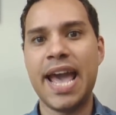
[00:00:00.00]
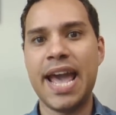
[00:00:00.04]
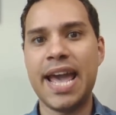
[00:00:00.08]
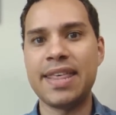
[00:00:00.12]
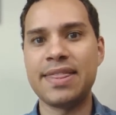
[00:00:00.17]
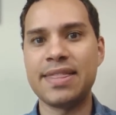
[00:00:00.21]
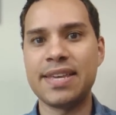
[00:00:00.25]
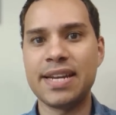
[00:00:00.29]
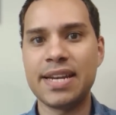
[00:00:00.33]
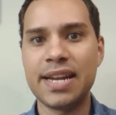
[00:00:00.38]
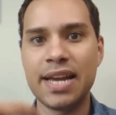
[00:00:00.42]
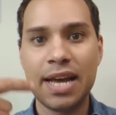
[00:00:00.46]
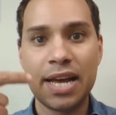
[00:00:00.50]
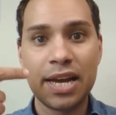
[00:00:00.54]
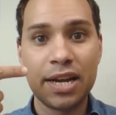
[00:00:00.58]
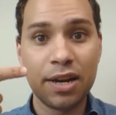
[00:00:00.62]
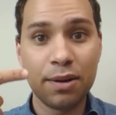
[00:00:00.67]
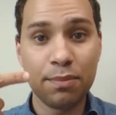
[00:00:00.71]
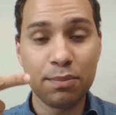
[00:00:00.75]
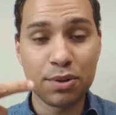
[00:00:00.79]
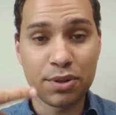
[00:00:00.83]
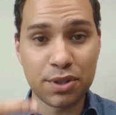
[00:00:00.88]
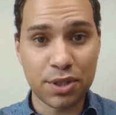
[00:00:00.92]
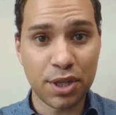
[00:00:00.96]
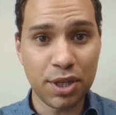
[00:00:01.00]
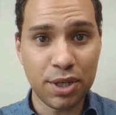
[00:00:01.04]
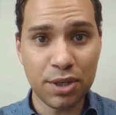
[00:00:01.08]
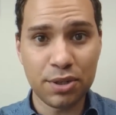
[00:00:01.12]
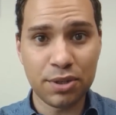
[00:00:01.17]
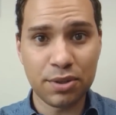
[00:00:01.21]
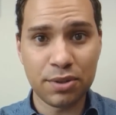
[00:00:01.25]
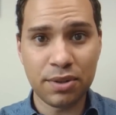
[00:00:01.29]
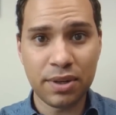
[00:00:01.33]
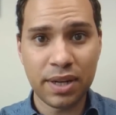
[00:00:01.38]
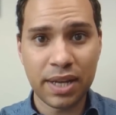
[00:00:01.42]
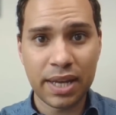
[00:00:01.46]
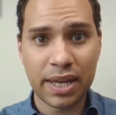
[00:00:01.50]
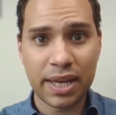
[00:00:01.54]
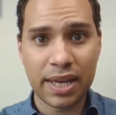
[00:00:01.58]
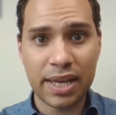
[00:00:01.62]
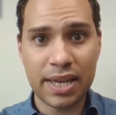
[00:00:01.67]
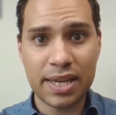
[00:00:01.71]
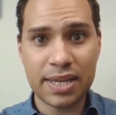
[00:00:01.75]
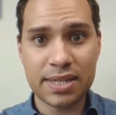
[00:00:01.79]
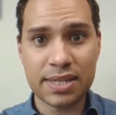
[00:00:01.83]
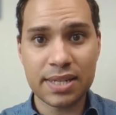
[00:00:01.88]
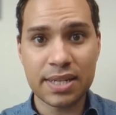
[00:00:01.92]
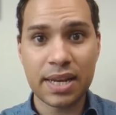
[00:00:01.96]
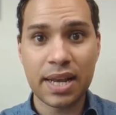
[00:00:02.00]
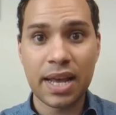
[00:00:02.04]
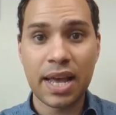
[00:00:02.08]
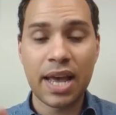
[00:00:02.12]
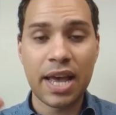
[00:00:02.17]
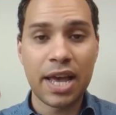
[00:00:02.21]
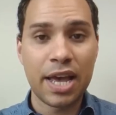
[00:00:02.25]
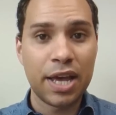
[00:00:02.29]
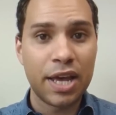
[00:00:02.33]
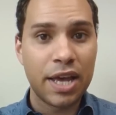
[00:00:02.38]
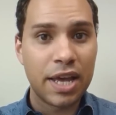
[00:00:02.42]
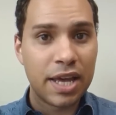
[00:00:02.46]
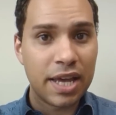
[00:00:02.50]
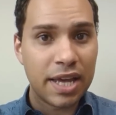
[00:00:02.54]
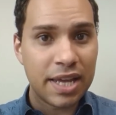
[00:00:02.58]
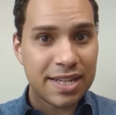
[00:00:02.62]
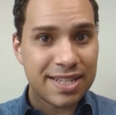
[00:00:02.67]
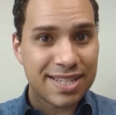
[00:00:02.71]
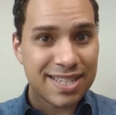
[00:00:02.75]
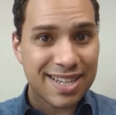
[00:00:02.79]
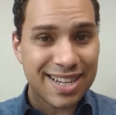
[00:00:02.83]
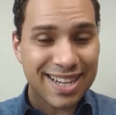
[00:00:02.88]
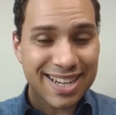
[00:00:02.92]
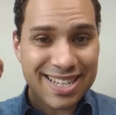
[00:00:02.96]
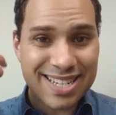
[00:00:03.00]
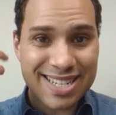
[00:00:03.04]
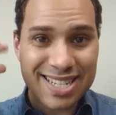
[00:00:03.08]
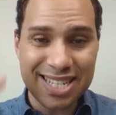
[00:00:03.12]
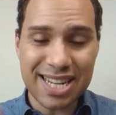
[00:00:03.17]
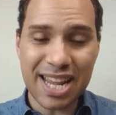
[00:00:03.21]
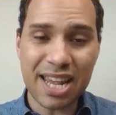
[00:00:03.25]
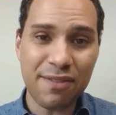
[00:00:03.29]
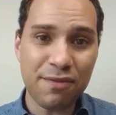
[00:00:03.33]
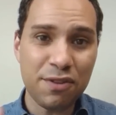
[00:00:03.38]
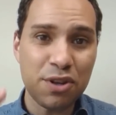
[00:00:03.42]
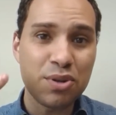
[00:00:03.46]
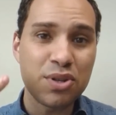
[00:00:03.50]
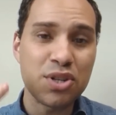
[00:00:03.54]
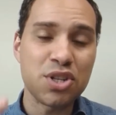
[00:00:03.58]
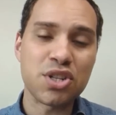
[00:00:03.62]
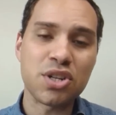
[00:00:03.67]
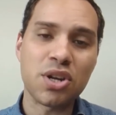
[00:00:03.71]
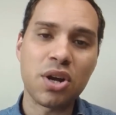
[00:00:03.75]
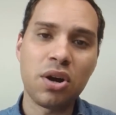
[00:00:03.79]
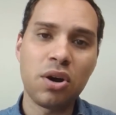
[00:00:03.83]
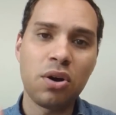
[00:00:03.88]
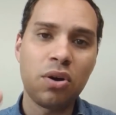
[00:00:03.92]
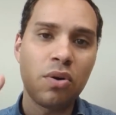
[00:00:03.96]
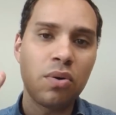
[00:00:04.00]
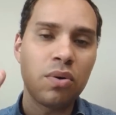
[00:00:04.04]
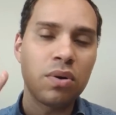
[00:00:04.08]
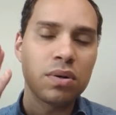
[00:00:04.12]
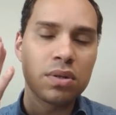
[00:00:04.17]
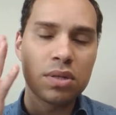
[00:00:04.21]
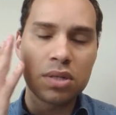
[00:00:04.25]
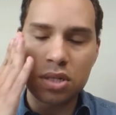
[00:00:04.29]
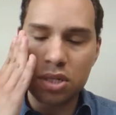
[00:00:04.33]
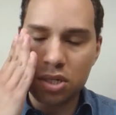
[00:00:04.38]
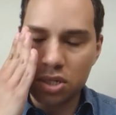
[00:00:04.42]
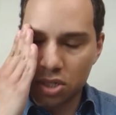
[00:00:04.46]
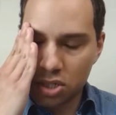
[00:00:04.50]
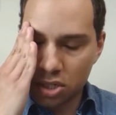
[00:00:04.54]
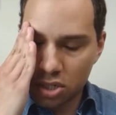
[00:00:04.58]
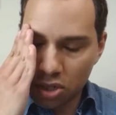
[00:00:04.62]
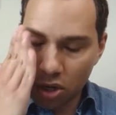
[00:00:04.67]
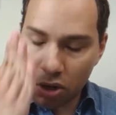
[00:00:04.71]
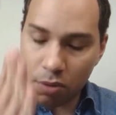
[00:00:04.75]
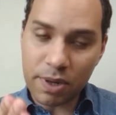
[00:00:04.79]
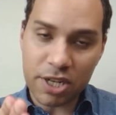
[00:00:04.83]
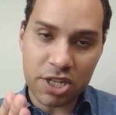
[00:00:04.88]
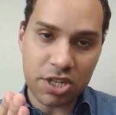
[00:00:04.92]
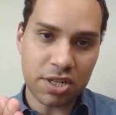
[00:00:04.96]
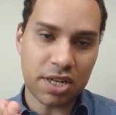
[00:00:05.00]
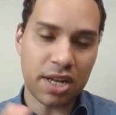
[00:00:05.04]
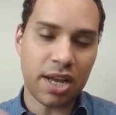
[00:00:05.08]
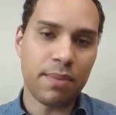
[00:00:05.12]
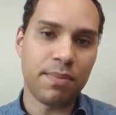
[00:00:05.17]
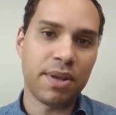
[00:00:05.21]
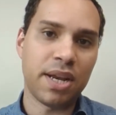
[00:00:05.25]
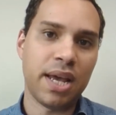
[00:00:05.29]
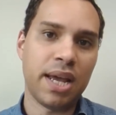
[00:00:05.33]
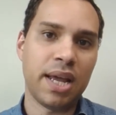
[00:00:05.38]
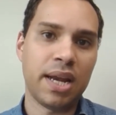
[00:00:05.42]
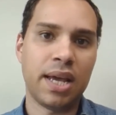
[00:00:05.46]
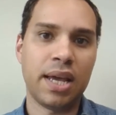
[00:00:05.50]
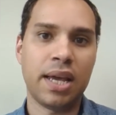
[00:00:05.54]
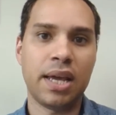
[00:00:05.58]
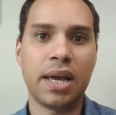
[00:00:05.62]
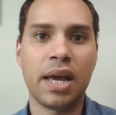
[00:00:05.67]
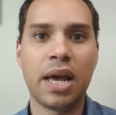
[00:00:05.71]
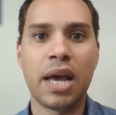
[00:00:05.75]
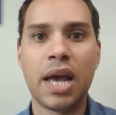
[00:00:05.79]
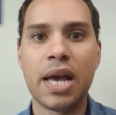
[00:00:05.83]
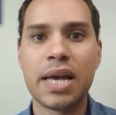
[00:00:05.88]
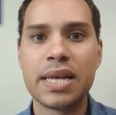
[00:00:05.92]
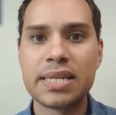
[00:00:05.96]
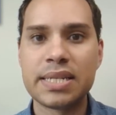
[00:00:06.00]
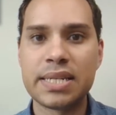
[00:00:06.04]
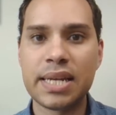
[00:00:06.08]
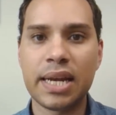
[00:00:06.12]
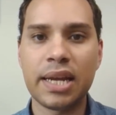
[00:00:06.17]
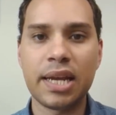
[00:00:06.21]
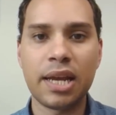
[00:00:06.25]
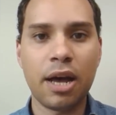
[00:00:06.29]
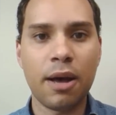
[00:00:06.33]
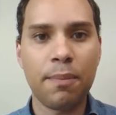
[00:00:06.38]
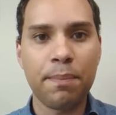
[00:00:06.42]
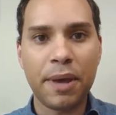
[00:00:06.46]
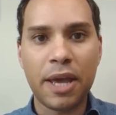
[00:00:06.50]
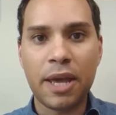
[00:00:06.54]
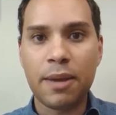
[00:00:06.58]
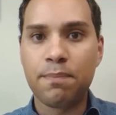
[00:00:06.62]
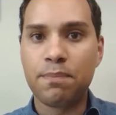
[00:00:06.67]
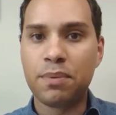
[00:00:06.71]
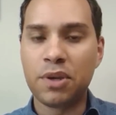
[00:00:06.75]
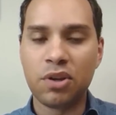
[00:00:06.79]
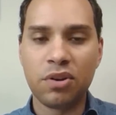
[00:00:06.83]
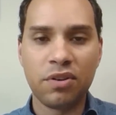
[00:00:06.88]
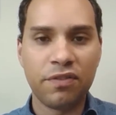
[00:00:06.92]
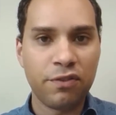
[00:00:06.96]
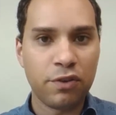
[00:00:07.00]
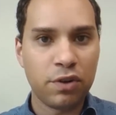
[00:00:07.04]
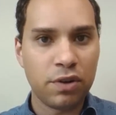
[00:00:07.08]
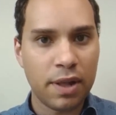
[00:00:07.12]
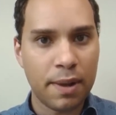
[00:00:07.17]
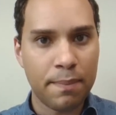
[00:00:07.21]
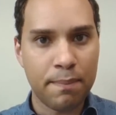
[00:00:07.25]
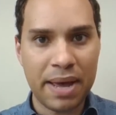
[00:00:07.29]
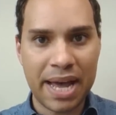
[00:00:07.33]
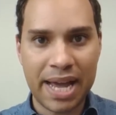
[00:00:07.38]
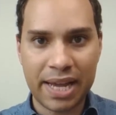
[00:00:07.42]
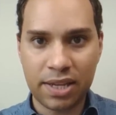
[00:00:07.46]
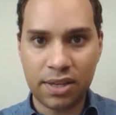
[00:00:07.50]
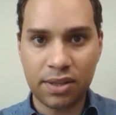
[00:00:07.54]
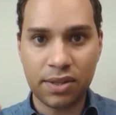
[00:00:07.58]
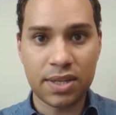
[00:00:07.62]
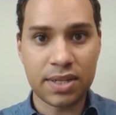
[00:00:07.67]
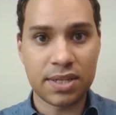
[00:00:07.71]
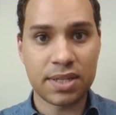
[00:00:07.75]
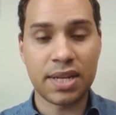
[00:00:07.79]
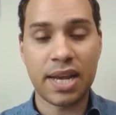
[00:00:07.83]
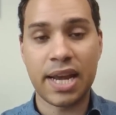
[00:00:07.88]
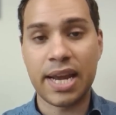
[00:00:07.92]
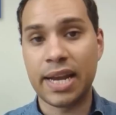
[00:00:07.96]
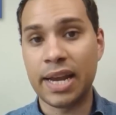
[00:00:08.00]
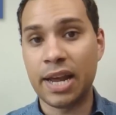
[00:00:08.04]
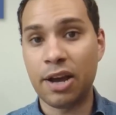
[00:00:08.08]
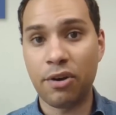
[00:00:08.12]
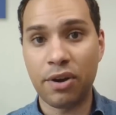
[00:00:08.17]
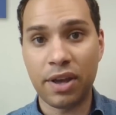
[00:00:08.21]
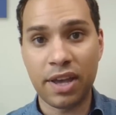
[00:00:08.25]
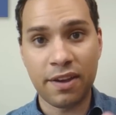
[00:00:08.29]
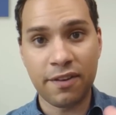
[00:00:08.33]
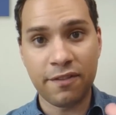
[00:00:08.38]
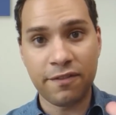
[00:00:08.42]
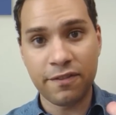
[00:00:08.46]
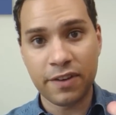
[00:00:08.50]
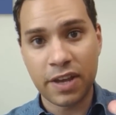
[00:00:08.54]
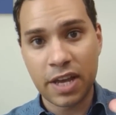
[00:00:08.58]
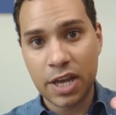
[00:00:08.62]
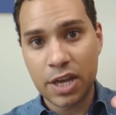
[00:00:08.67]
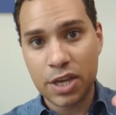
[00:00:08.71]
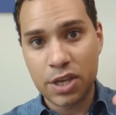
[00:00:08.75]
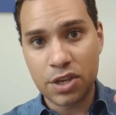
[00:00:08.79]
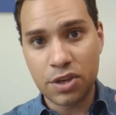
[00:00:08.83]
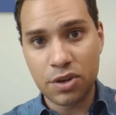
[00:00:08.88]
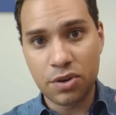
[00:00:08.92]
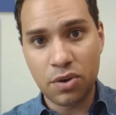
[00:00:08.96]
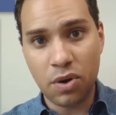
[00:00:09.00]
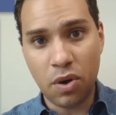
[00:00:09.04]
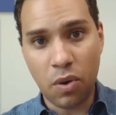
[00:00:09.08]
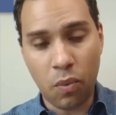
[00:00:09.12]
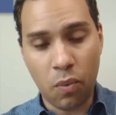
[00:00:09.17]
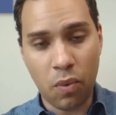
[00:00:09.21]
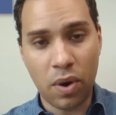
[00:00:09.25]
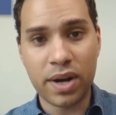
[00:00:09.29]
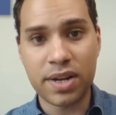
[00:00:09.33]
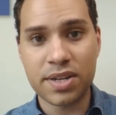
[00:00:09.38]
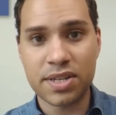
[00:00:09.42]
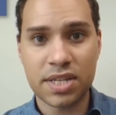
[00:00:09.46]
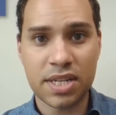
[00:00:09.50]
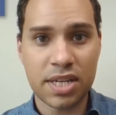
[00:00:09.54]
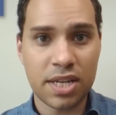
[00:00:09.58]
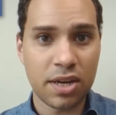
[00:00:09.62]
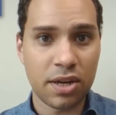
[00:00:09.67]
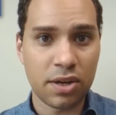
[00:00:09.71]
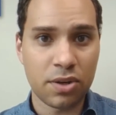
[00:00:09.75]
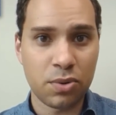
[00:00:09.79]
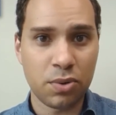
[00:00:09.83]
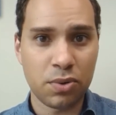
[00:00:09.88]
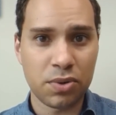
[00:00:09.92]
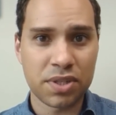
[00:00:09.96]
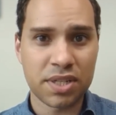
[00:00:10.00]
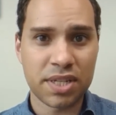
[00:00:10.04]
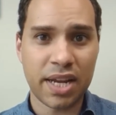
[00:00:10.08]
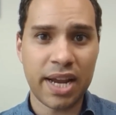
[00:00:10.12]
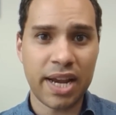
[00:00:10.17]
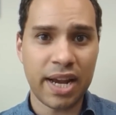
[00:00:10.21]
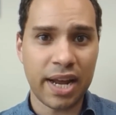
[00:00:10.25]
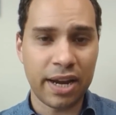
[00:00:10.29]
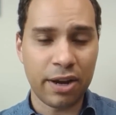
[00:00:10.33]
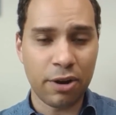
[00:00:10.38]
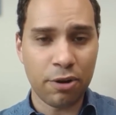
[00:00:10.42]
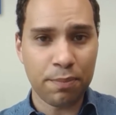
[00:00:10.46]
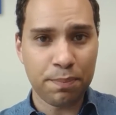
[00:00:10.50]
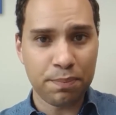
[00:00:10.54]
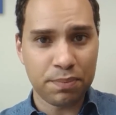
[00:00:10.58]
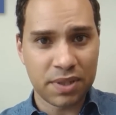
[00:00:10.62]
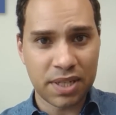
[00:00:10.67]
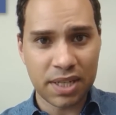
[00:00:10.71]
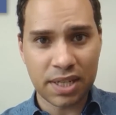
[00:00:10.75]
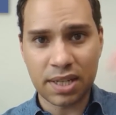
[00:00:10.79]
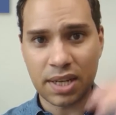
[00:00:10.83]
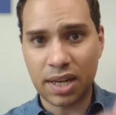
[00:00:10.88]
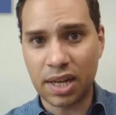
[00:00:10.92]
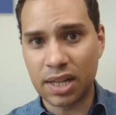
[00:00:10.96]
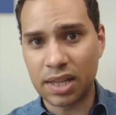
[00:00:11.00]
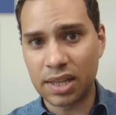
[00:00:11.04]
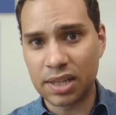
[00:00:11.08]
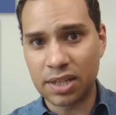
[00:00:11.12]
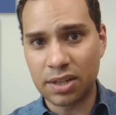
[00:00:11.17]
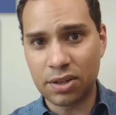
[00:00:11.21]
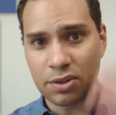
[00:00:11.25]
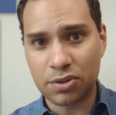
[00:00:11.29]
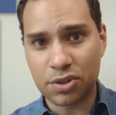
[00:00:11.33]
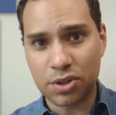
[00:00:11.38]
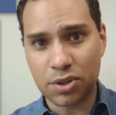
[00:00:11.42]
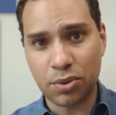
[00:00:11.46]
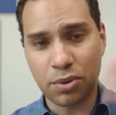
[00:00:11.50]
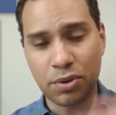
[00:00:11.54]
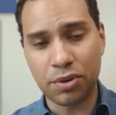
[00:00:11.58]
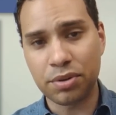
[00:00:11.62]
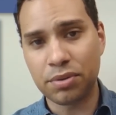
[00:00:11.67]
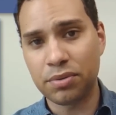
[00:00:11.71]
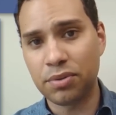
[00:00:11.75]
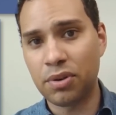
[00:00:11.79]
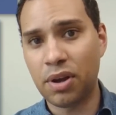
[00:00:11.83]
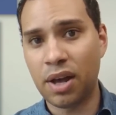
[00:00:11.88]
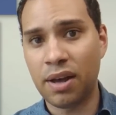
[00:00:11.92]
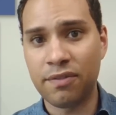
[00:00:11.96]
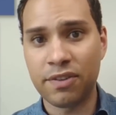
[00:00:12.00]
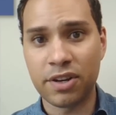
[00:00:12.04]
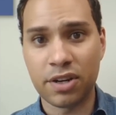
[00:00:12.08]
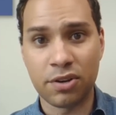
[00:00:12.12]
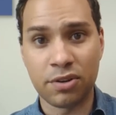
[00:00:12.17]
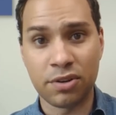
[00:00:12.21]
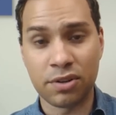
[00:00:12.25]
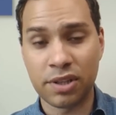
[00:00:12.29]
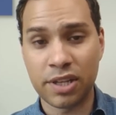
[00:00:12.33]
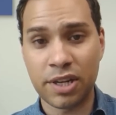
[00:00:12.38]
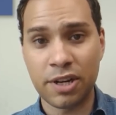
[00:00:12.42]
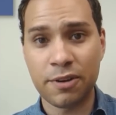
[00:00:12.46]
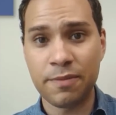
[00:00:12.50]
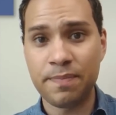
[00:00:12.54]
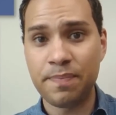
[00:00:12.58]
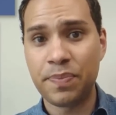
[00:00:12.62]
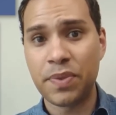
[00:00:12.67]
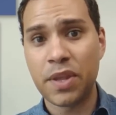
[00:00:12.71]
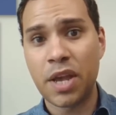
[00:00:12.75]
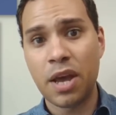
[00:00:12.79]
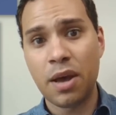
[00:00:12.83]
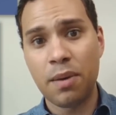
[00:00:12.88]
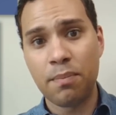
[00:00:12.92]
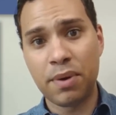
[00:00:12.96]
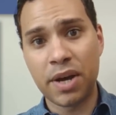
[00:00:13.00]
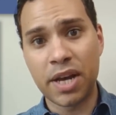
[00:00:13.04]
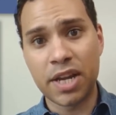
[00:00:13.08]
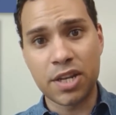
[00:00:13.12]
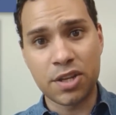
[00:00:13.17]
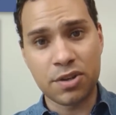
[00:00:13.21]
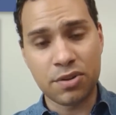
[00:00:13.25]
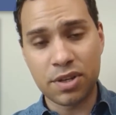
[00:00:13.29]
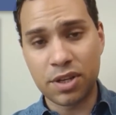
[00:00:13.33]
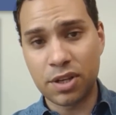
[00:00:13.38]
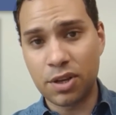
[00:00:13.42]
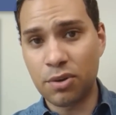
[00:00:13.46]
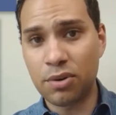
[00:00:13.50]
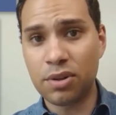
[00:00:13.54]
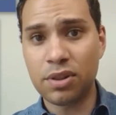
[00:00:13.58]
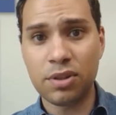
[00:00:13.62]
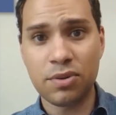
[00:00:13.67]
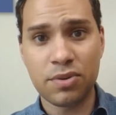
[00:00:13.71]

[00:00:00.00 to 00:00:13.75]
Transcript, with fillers: And then number two is it's gonna save you so, so much time and headache setting up a beautiful, immaculate site. Now, if you want to see a cool site, I know I did a little scroll through of it earlier, but you can go to